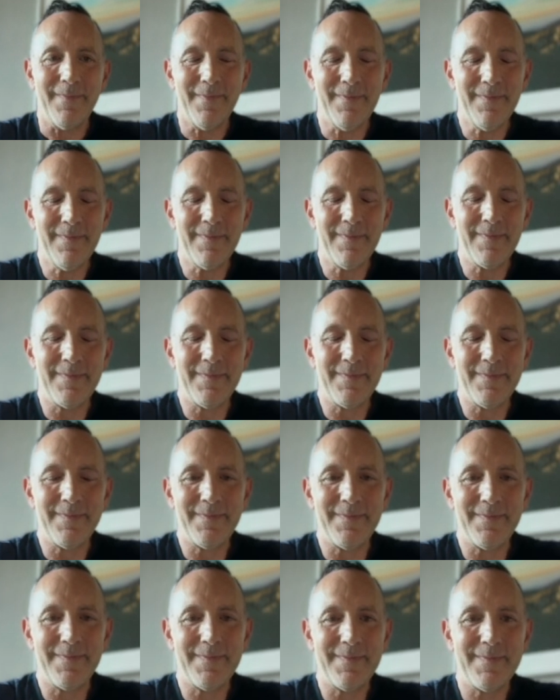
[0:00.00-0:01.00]

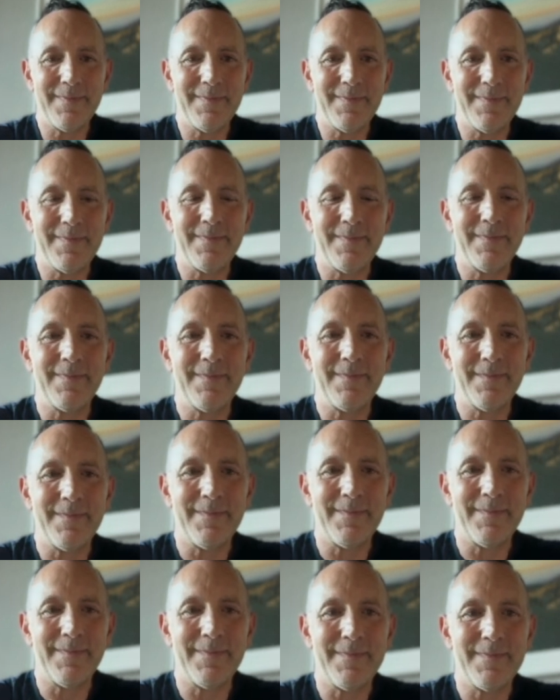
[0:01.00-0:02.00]

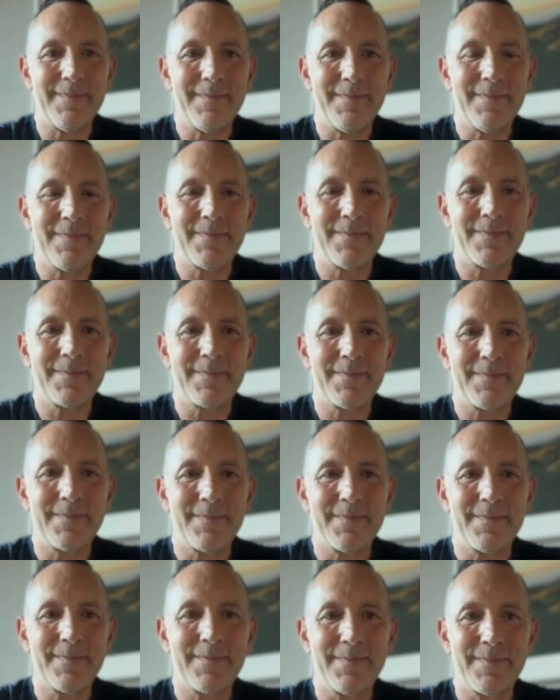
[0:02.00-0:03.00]

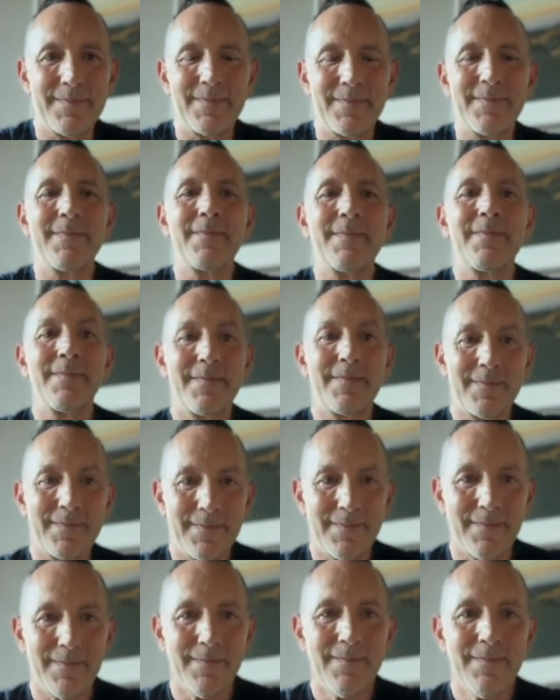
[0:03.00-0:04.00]

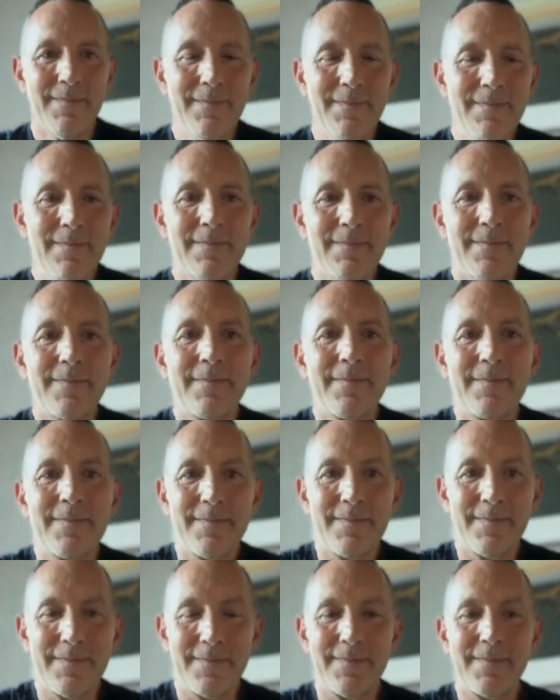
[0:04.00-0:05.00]

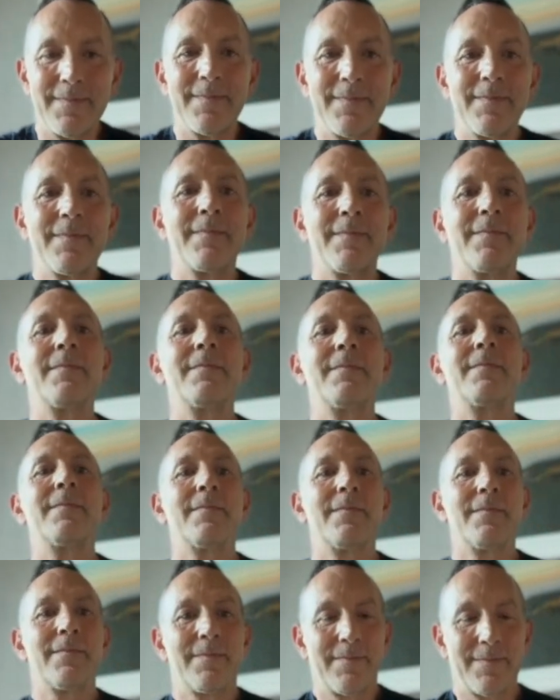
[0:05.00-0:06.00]

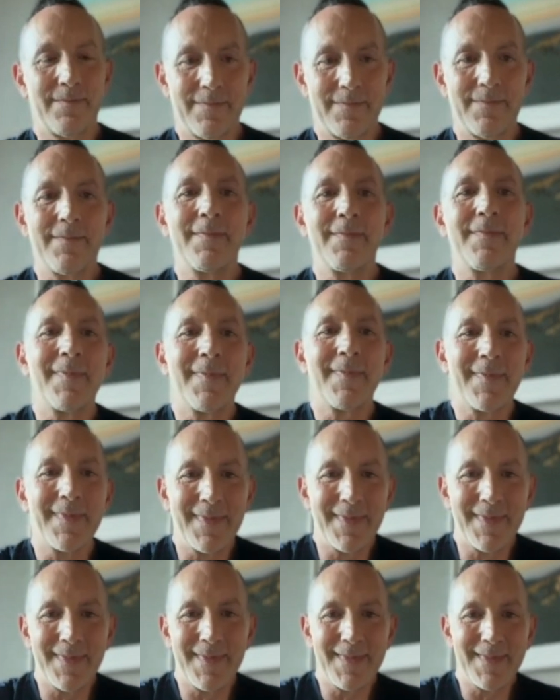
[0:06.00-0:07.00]

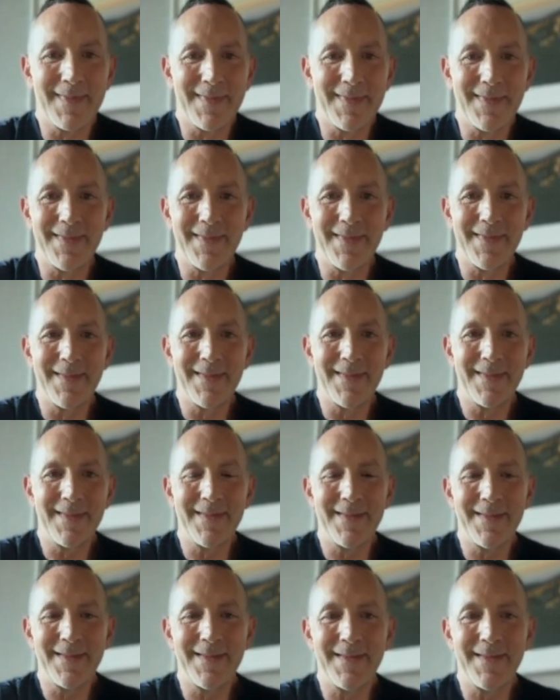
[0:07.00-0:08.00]
[no speech]